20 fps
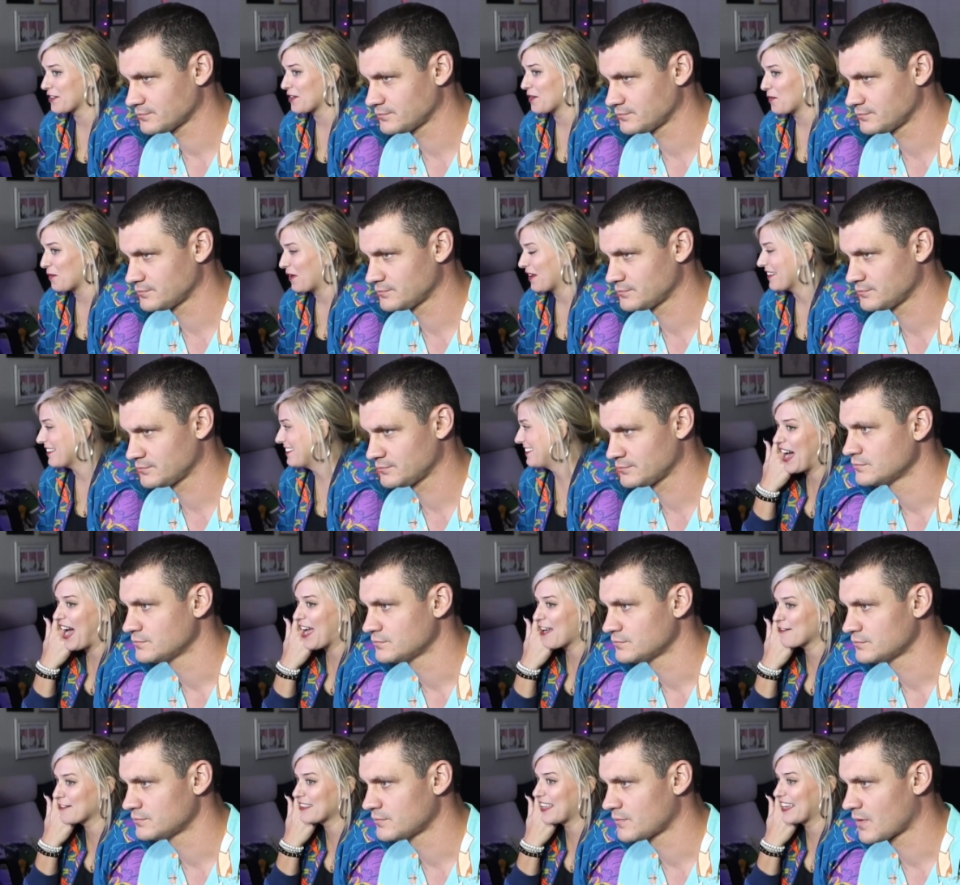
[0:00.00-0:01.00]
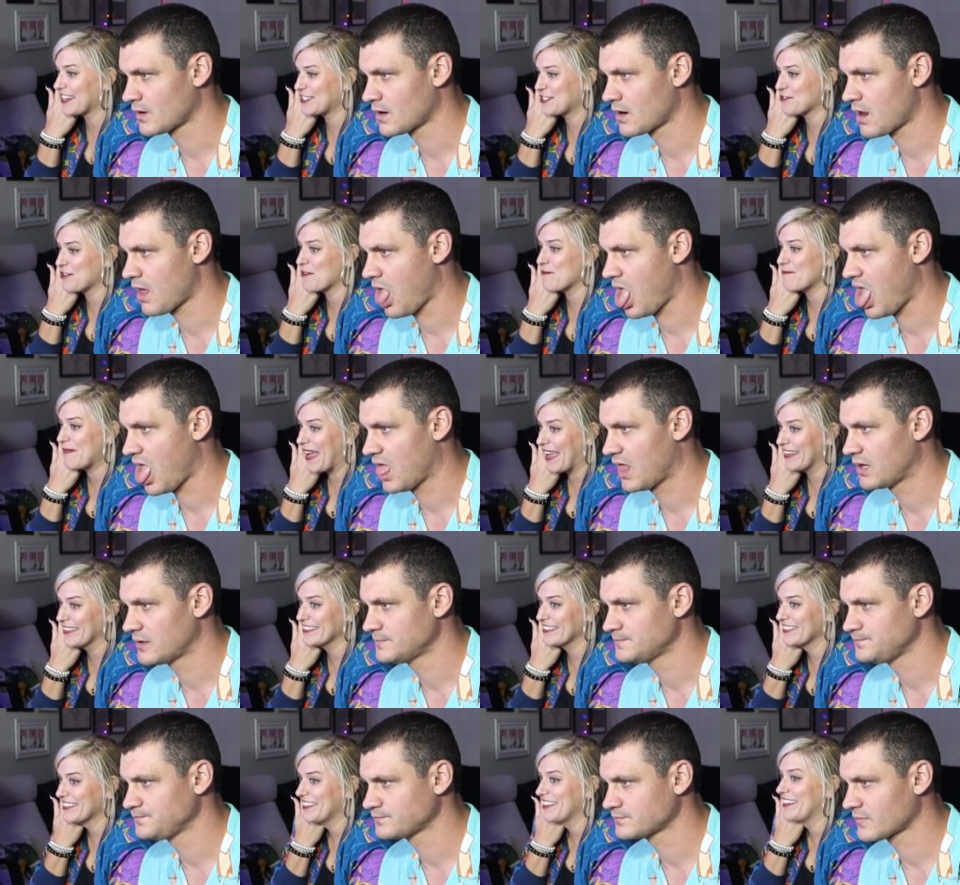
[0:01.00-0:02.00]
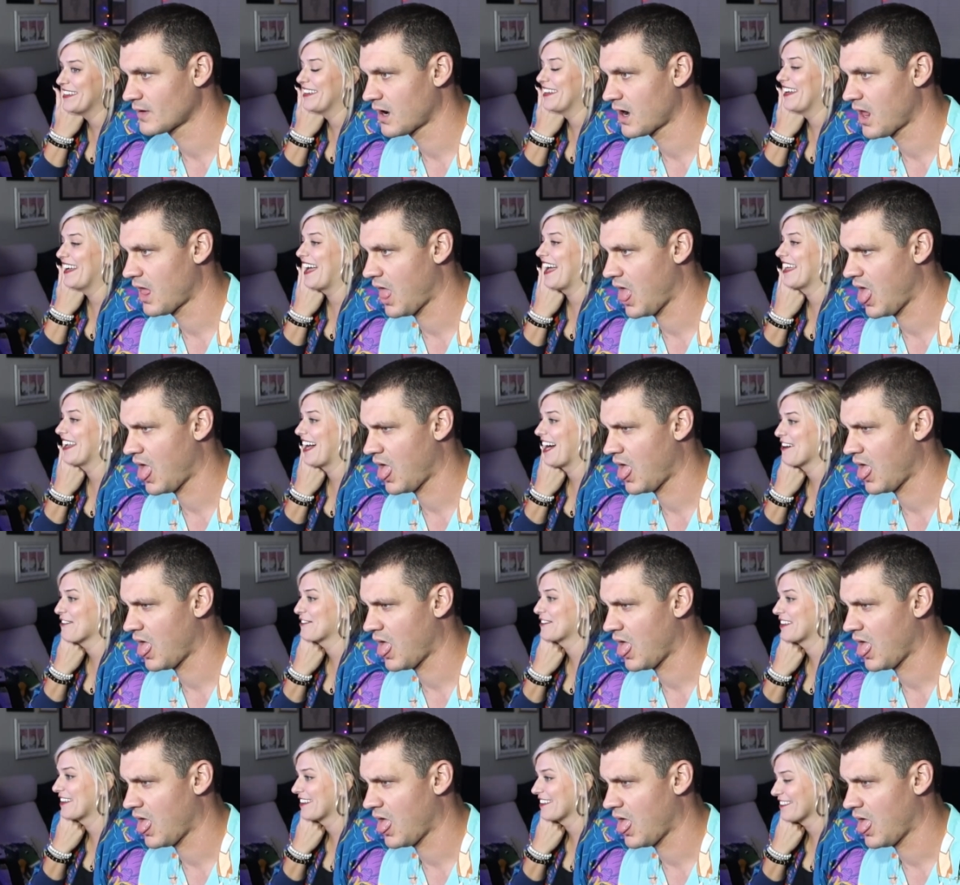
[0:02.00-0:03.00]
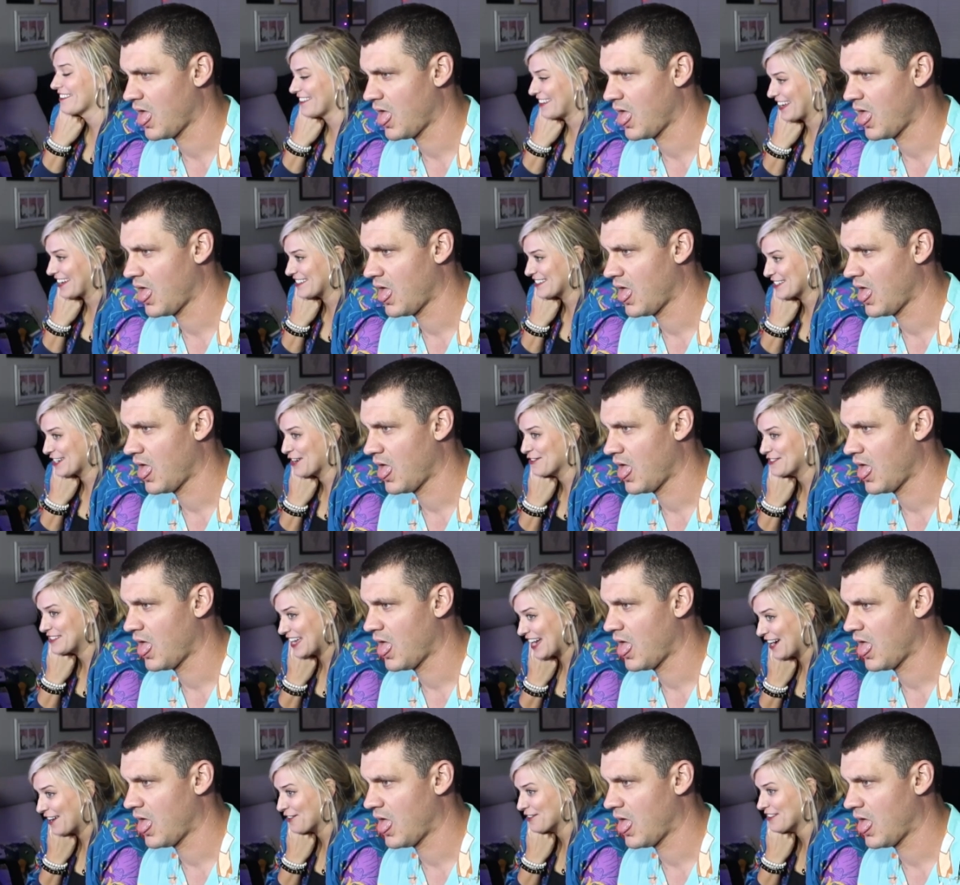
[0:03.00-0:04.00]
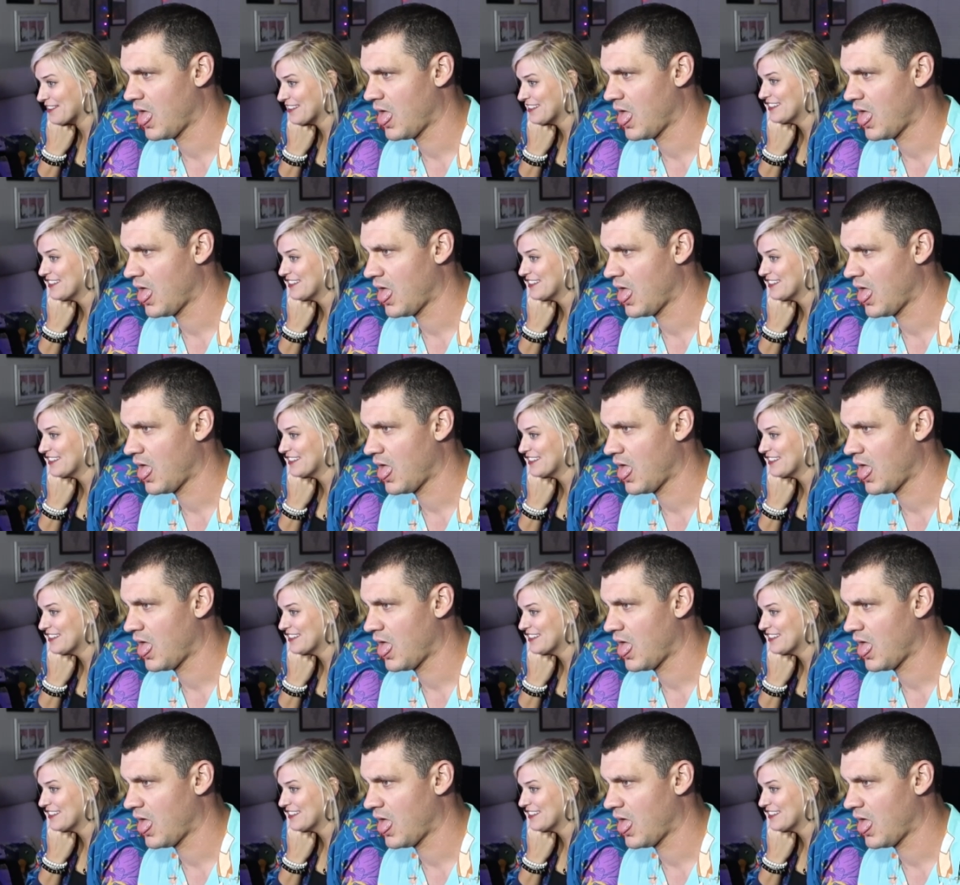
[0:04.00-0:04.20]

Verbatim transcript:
Speaker 1: a one. I would like to amend, and I would like to go down